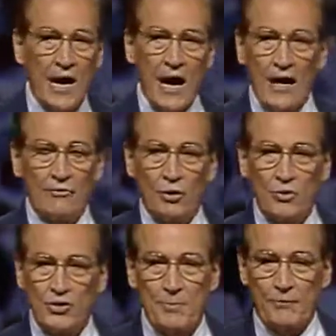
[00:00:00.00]
I've
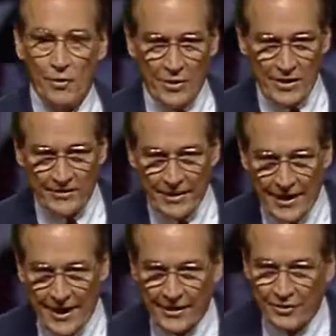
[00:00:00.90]
told you before,
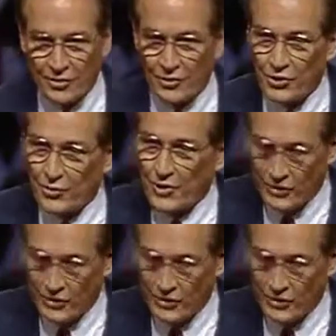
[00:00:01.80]
anything I can talk you